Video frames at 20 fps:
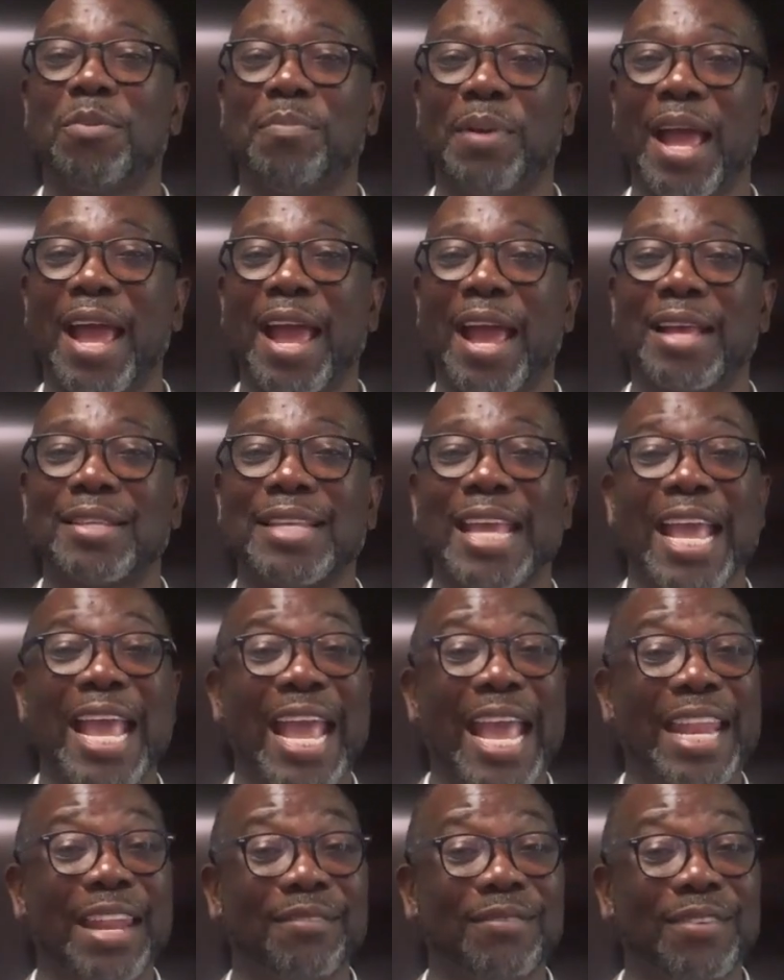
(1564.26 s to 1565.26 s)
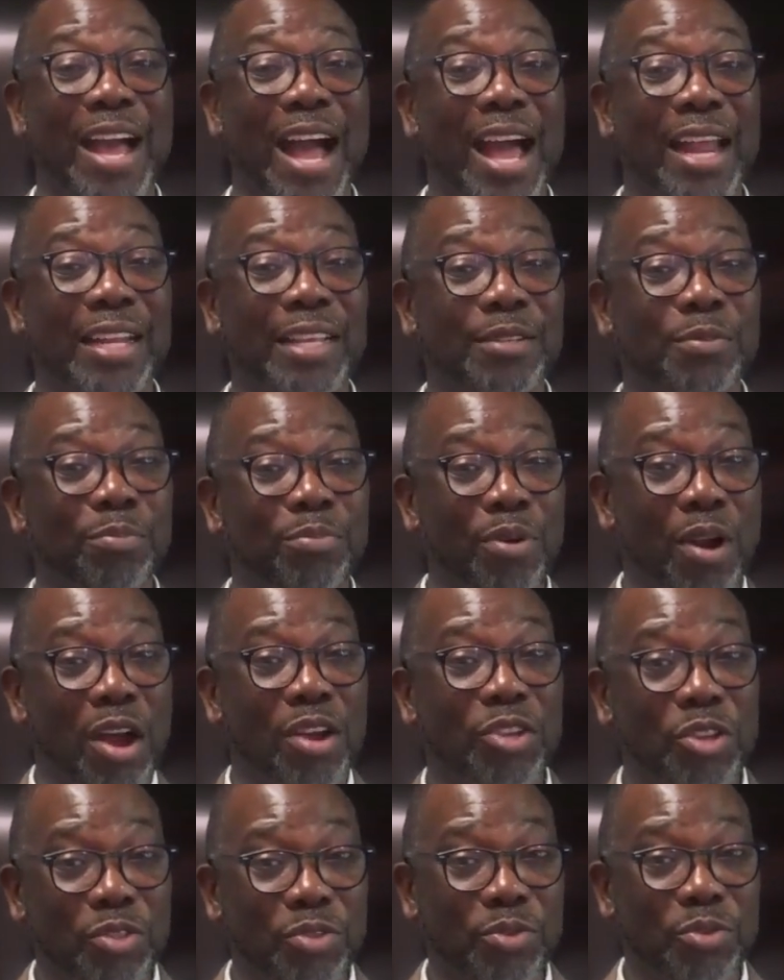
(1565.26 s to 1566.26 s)
past, and if God has
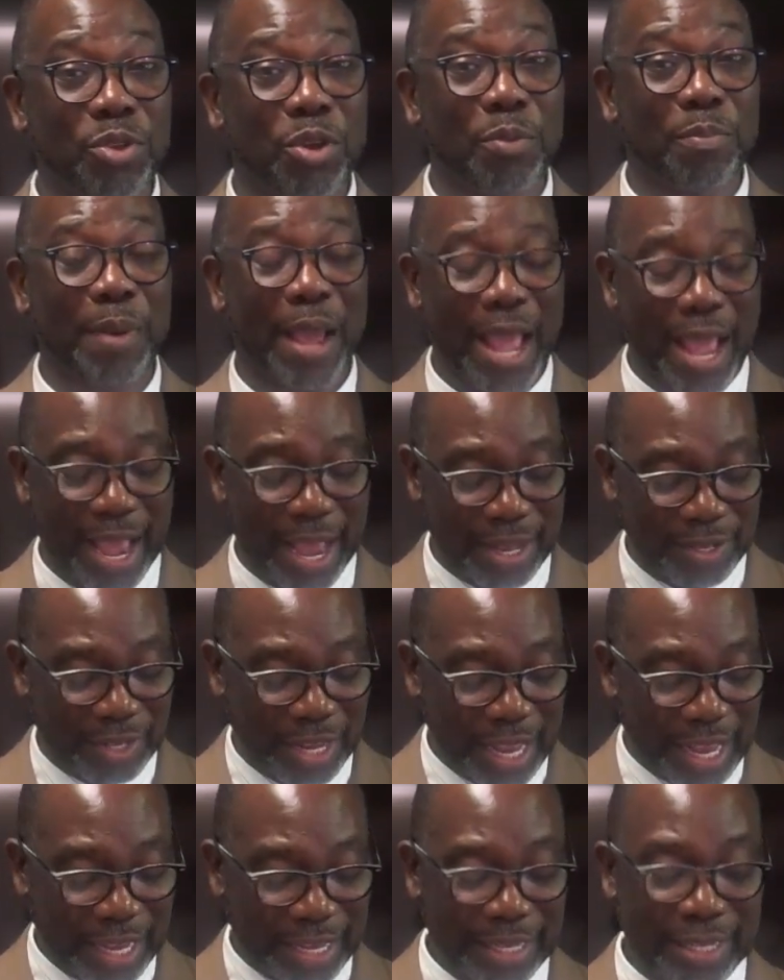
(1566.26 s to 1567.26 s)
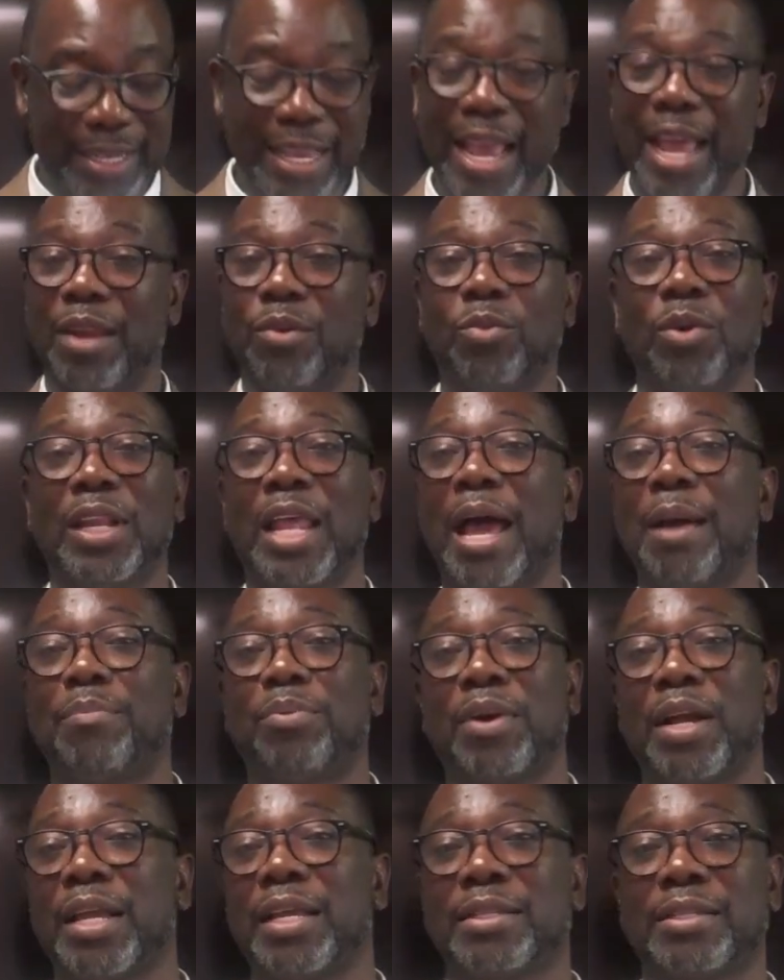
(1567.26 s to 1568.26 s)
brought you through your past, yet will I
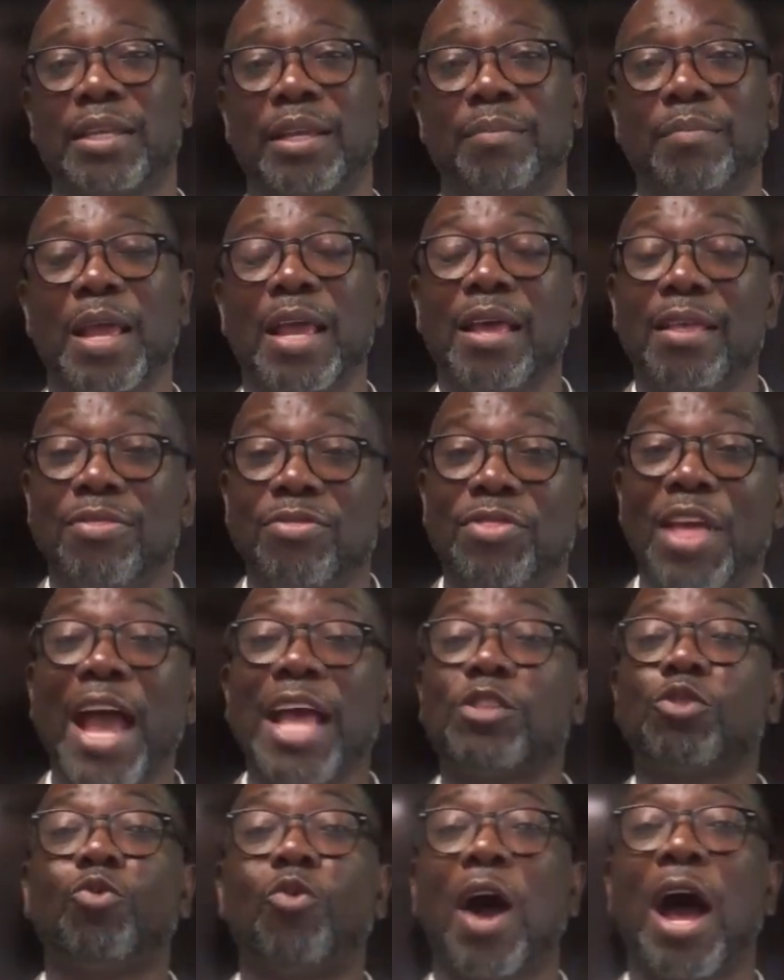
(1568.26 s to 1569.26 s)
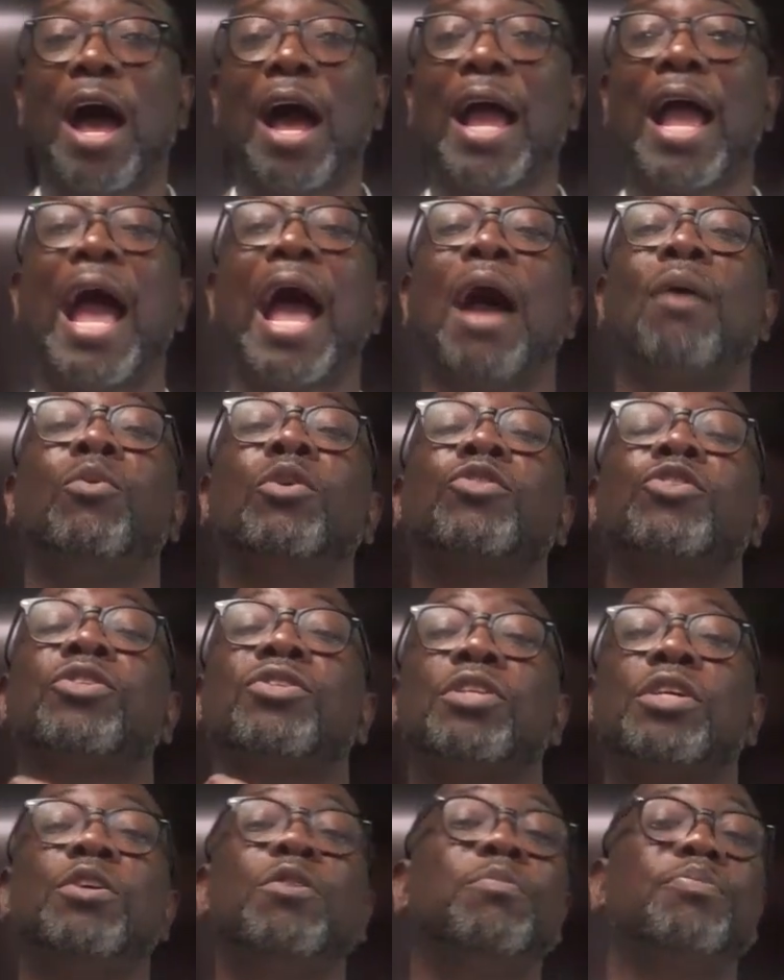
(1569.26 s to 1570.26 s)
praise him. That's why I will
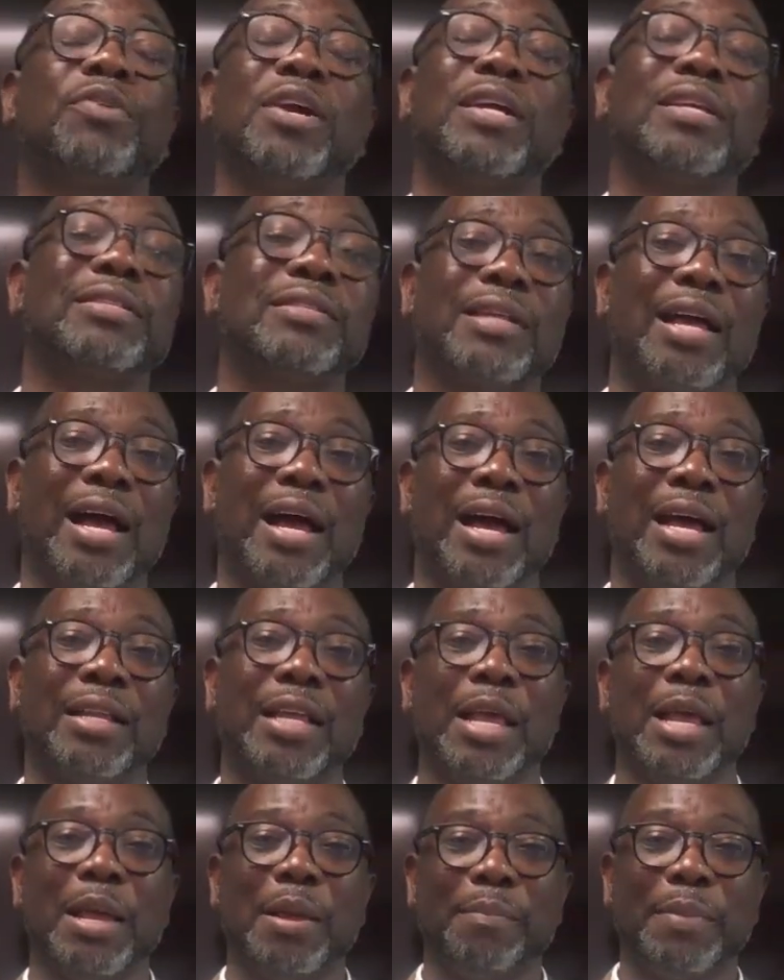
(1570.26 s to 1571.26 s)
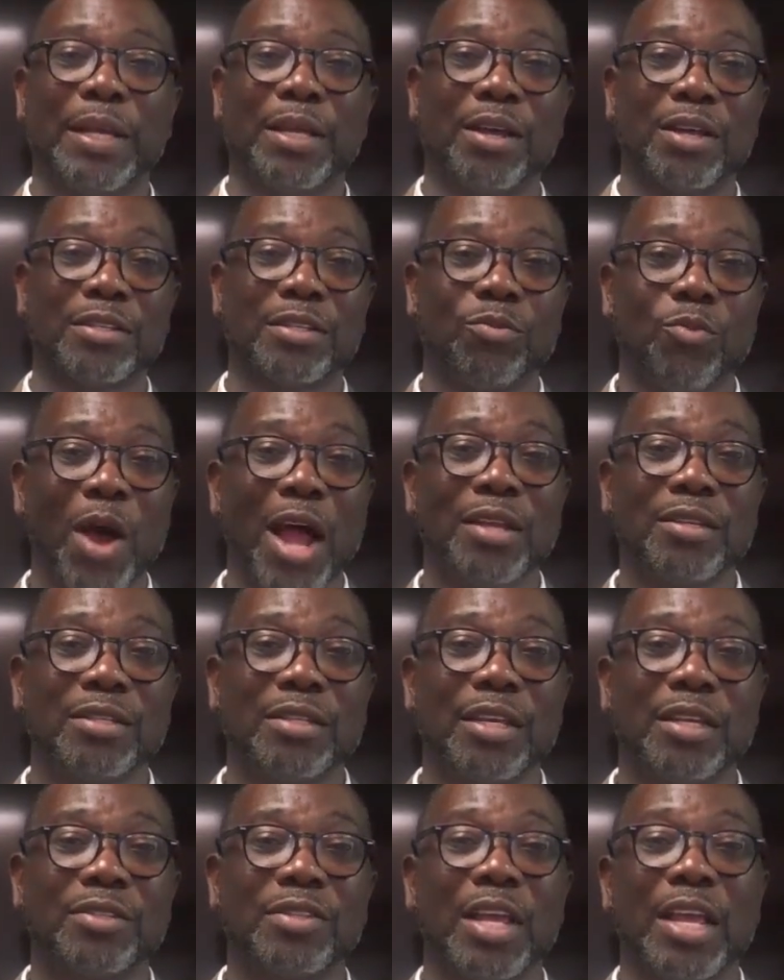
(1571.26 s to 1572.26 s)
still praise God because, watch
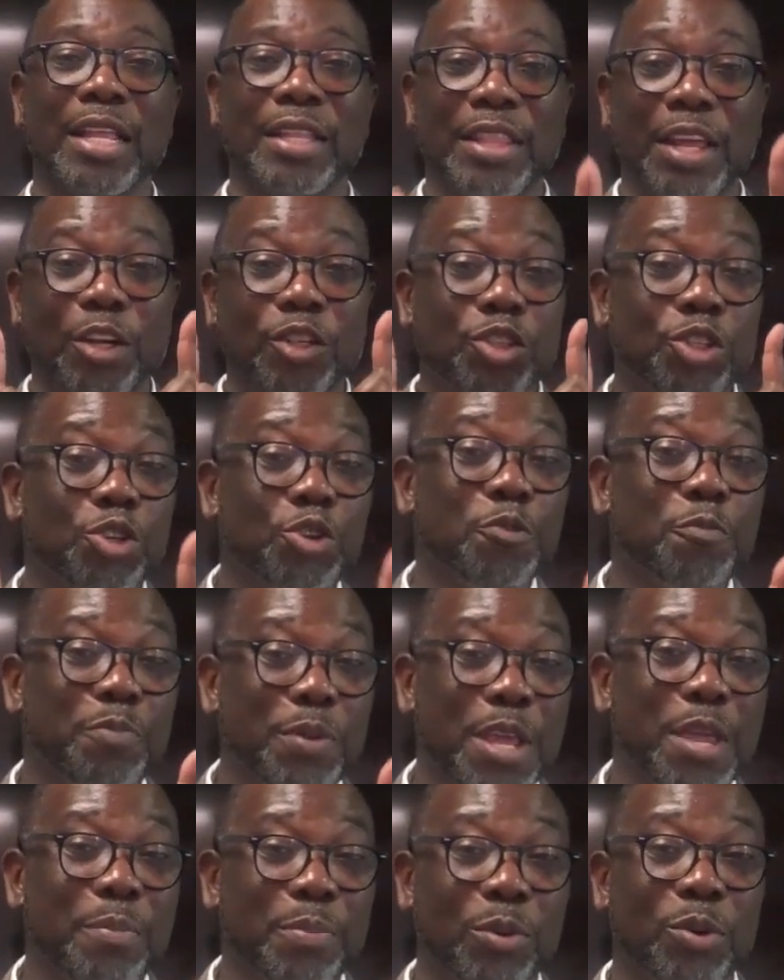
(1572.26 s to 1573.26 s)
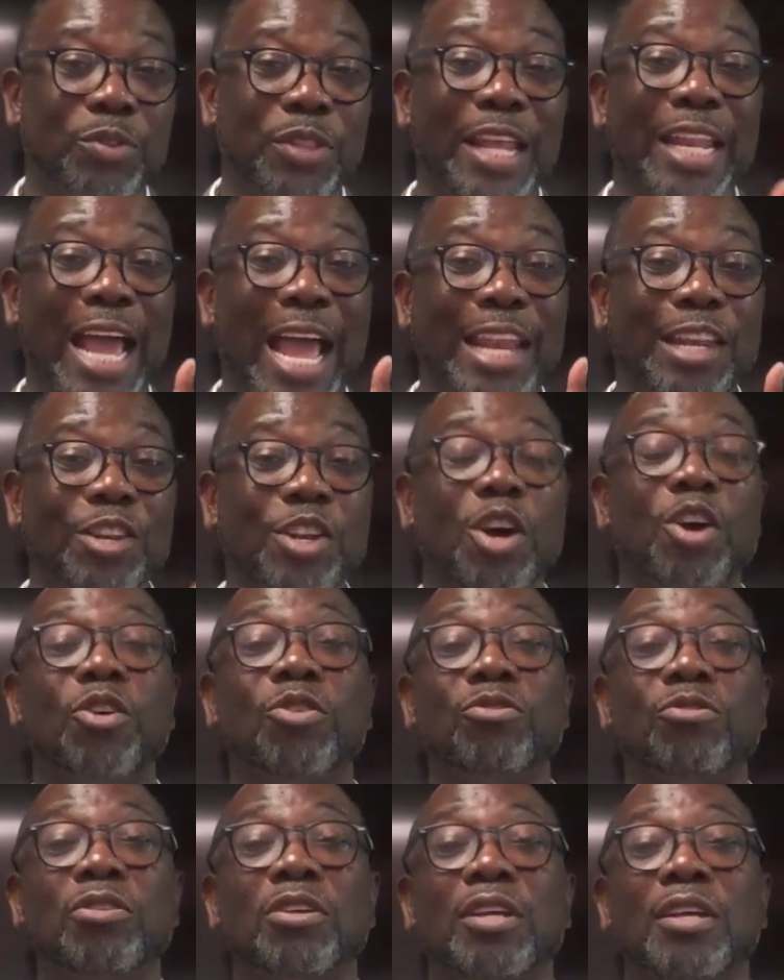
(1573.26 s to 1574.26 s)
this, there are two people that I
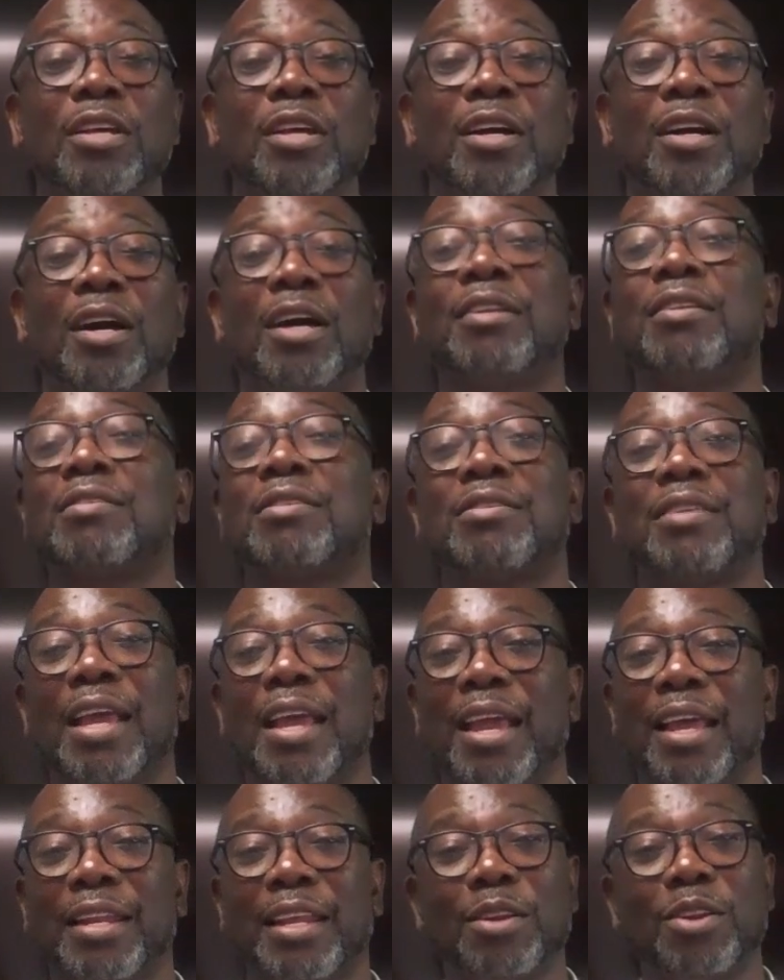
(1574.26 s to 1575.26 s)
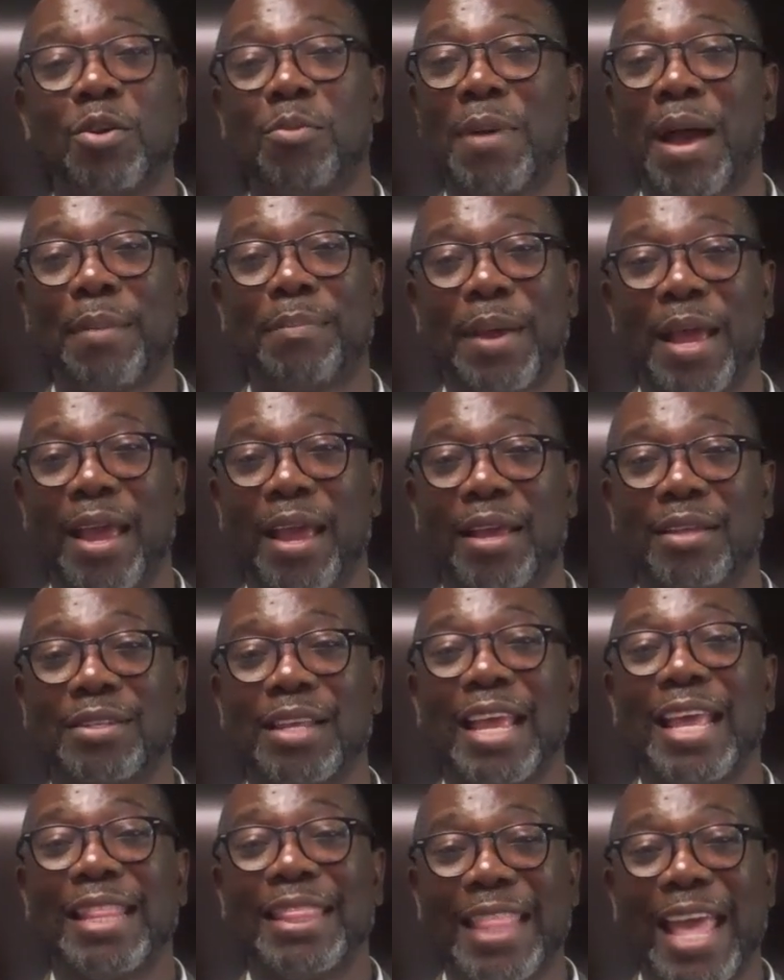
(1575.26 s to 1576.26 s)
know understand and know my
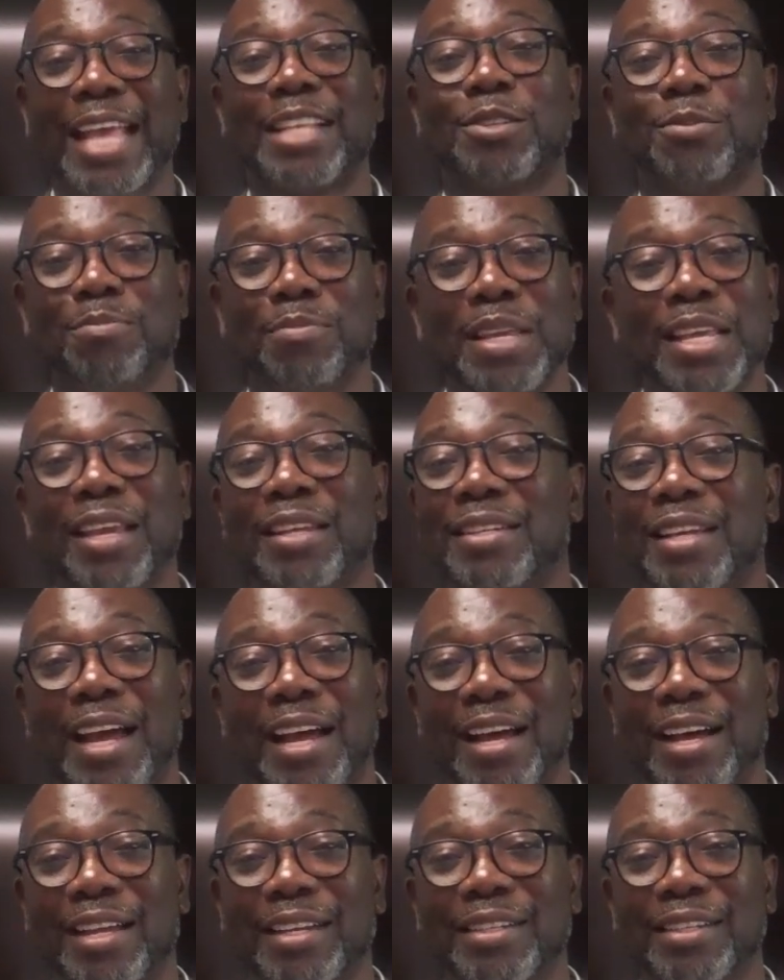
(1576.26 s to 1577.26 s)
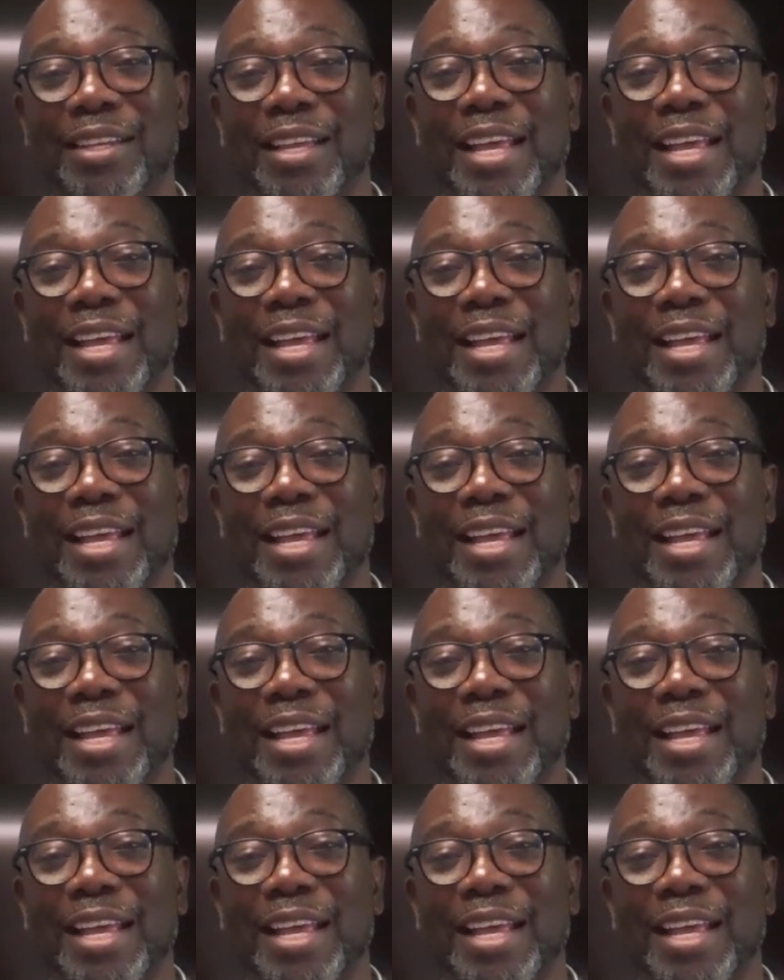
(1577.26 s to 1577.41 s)
past. That's me and God.